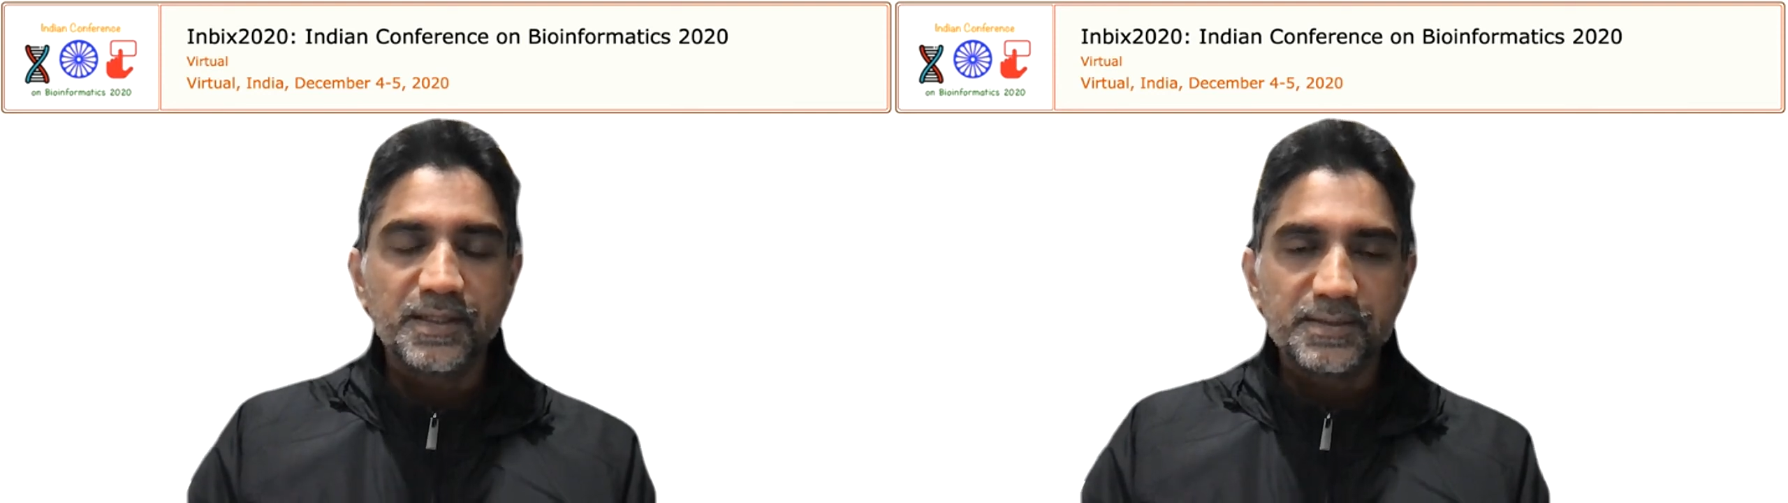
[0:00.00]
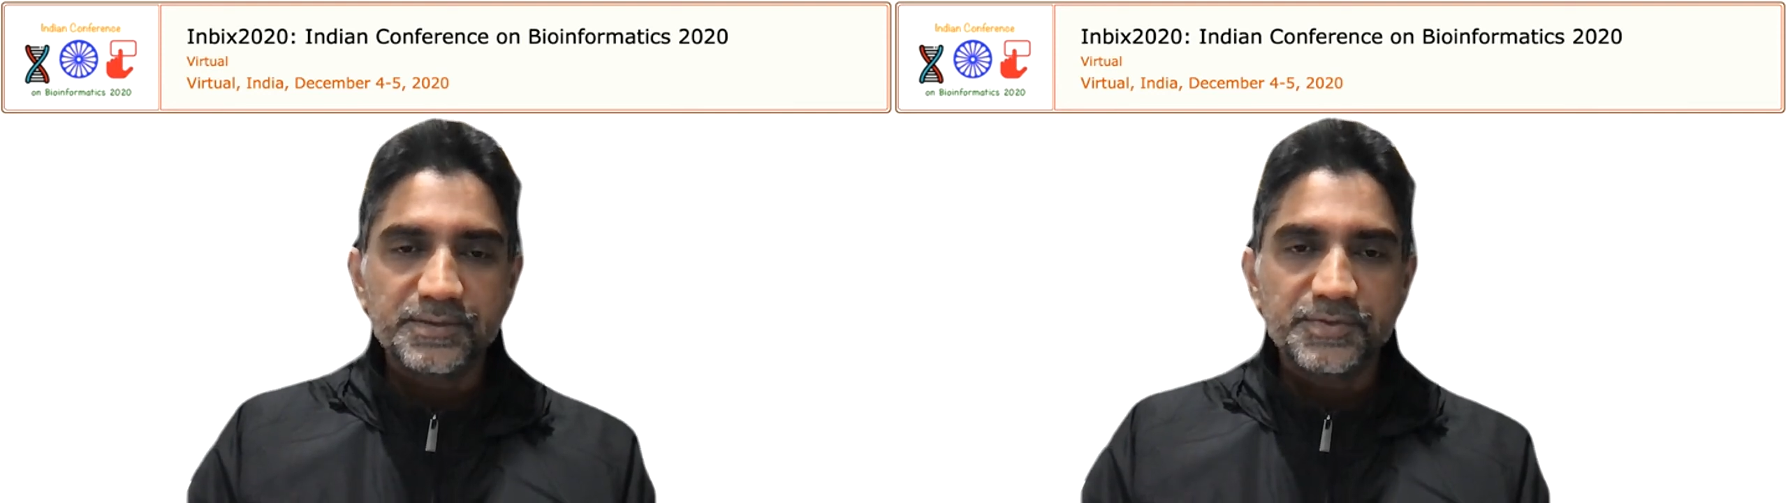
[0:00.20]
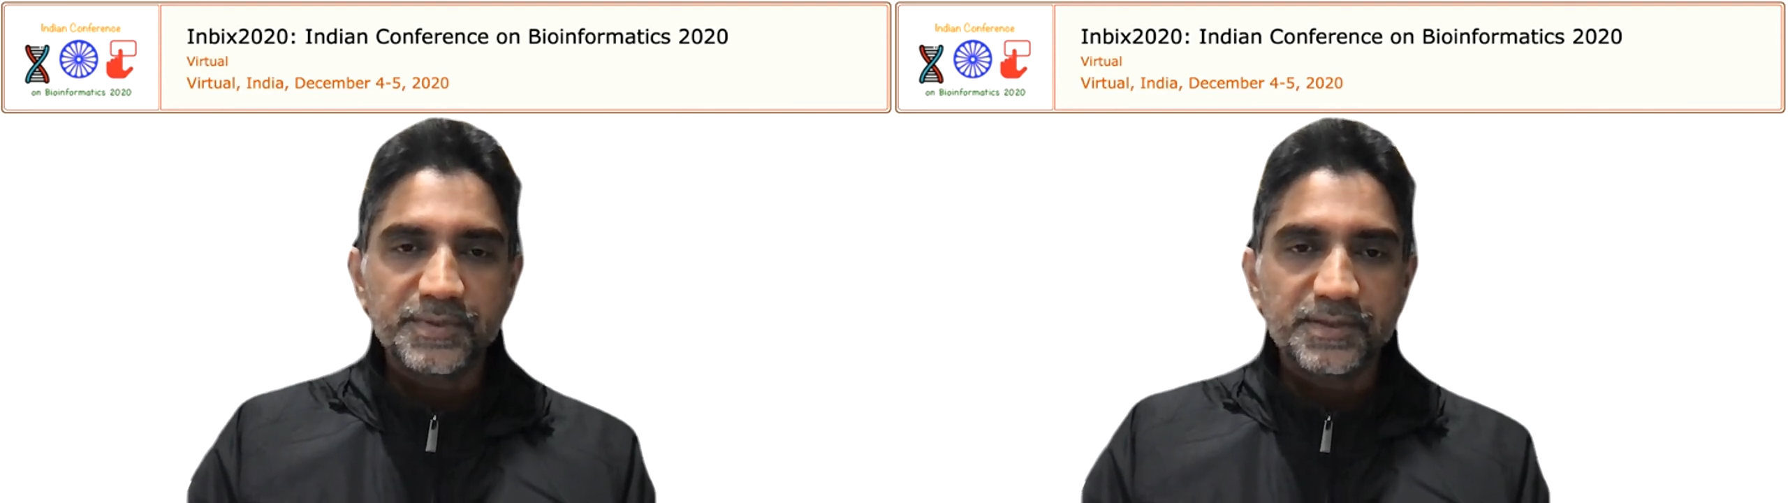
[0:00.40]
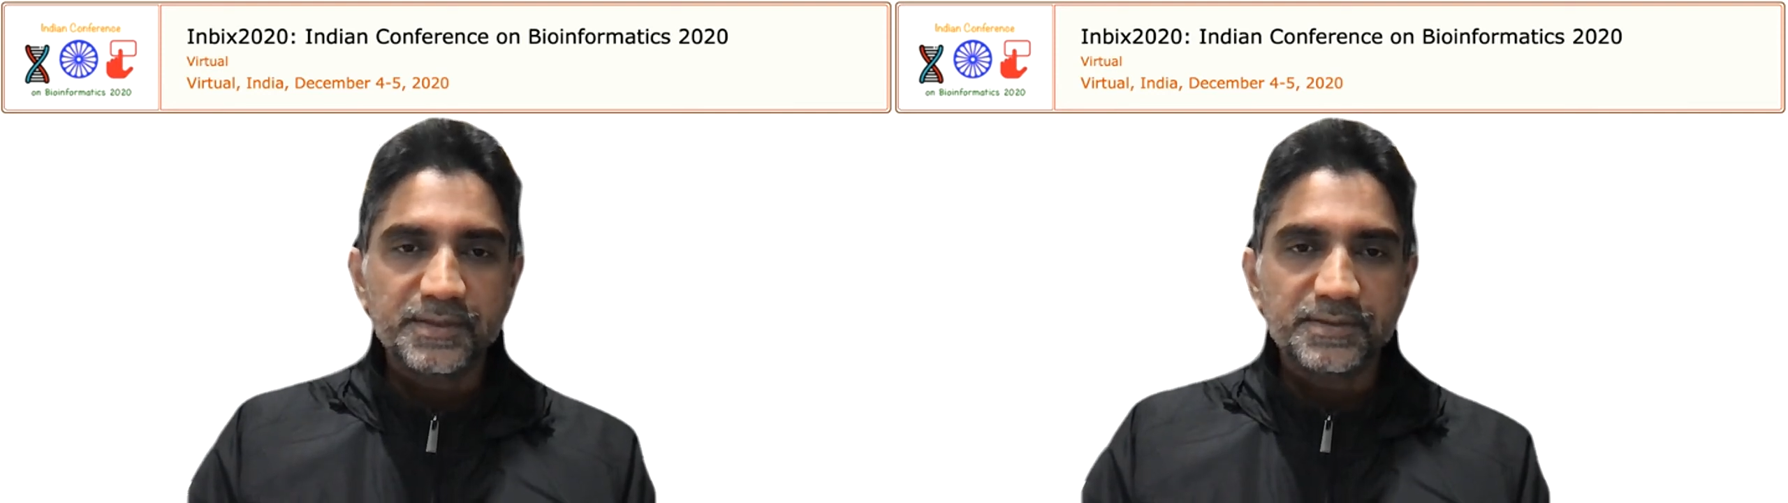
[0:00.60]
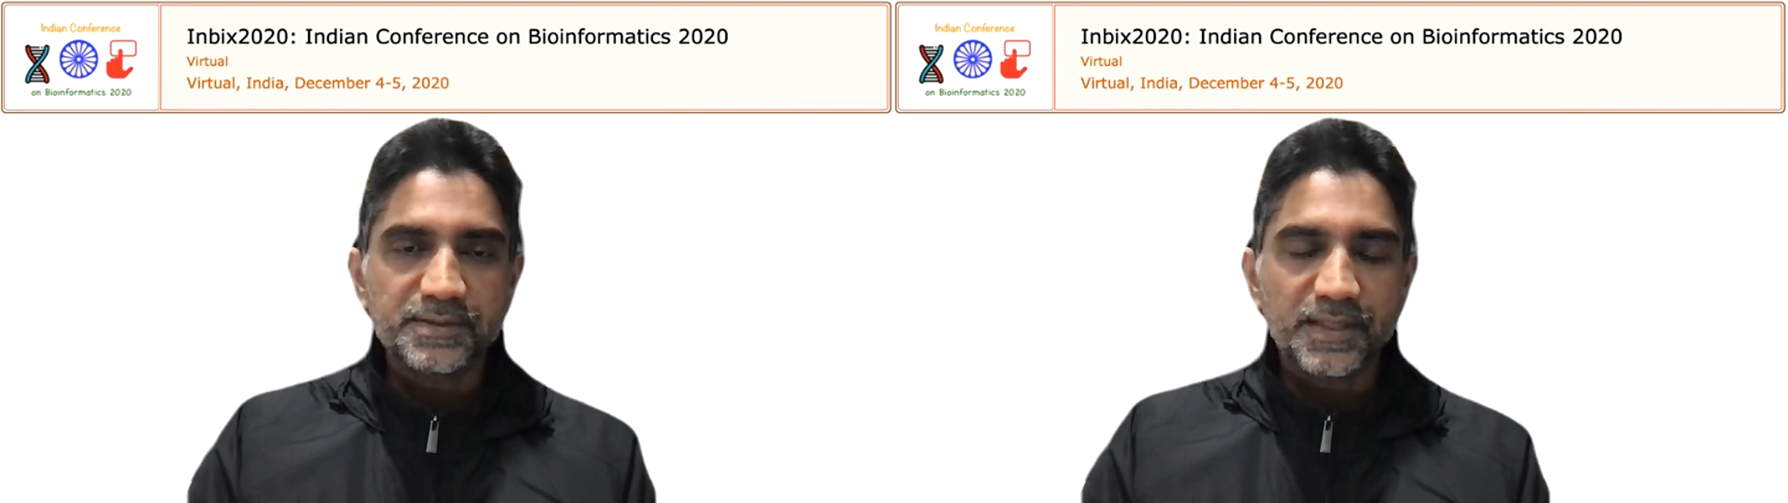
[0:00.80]
other
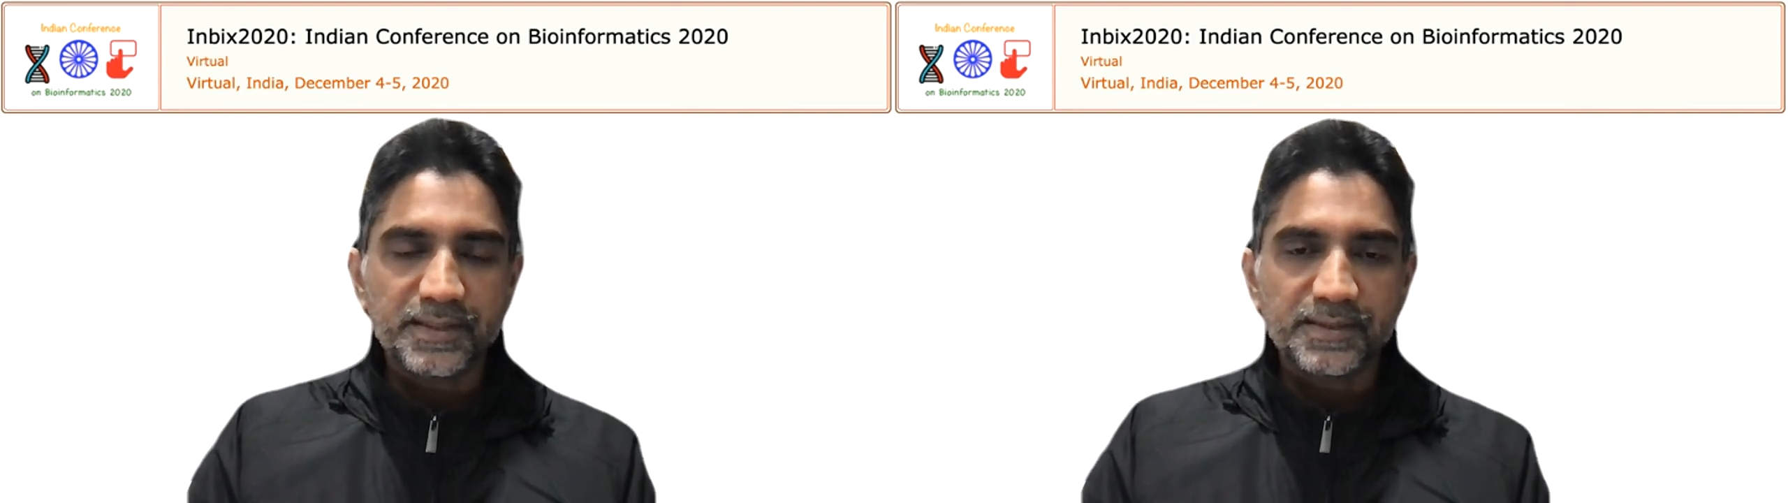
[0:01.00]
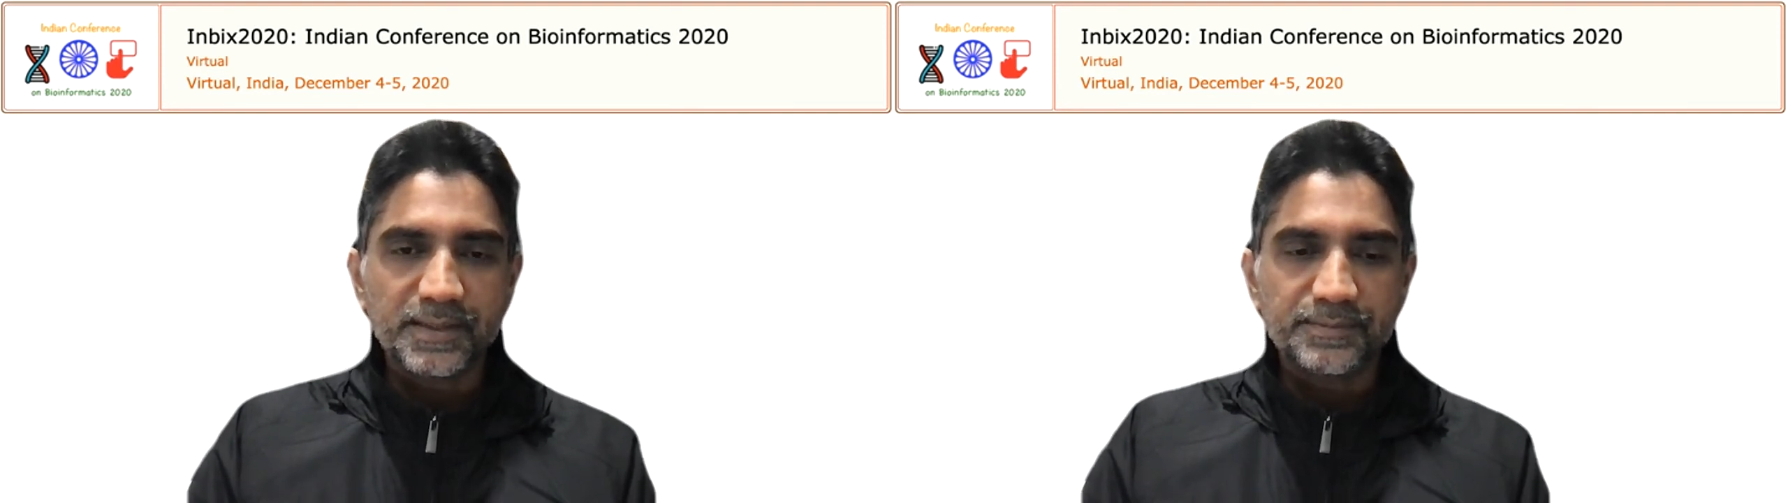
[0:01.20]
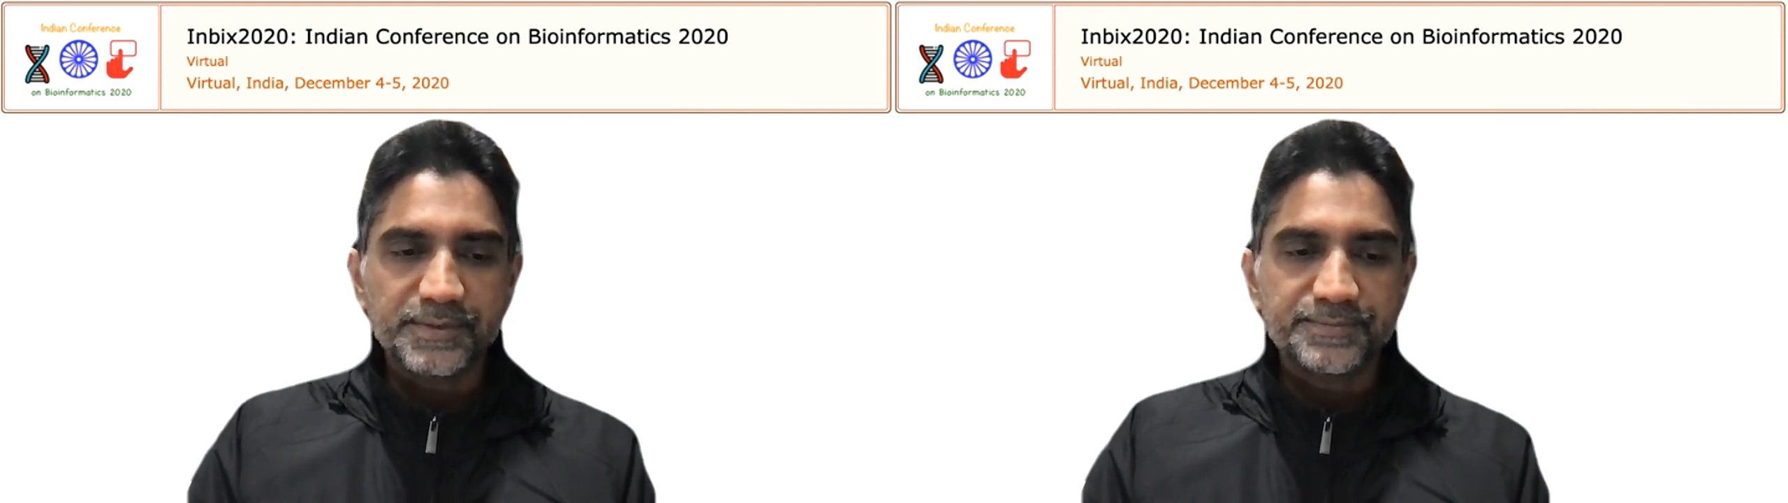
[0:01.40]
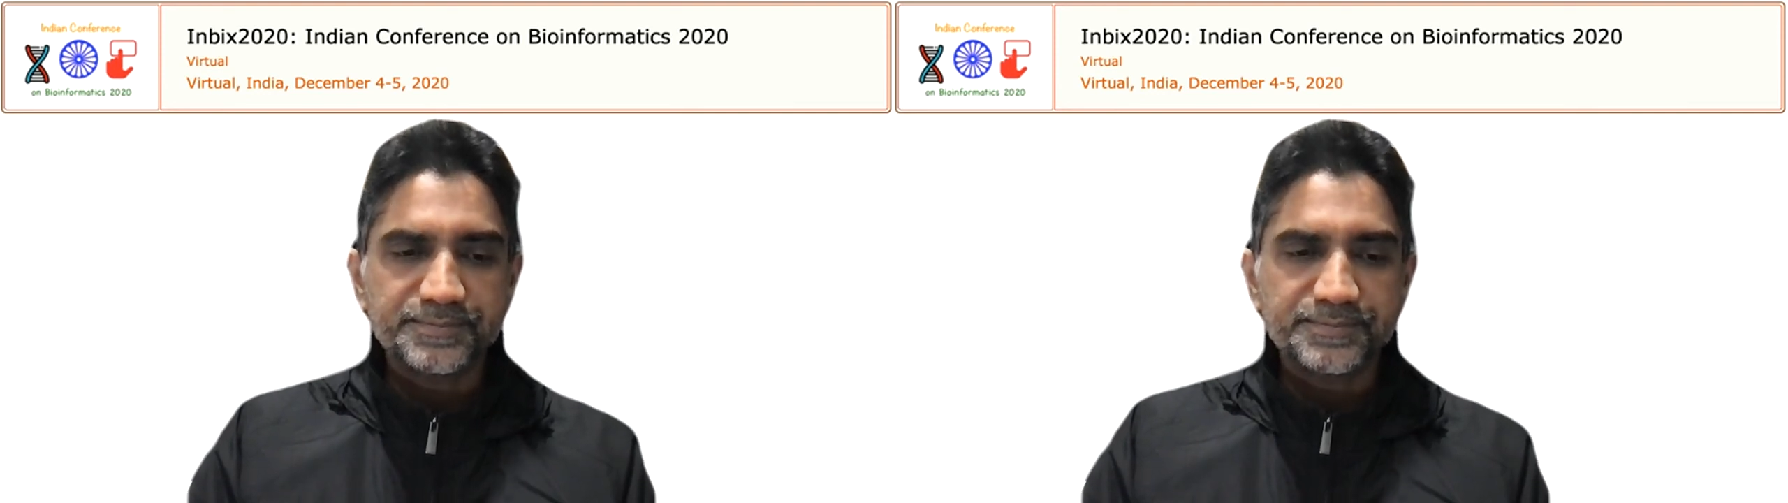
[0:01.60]
speakers lined up.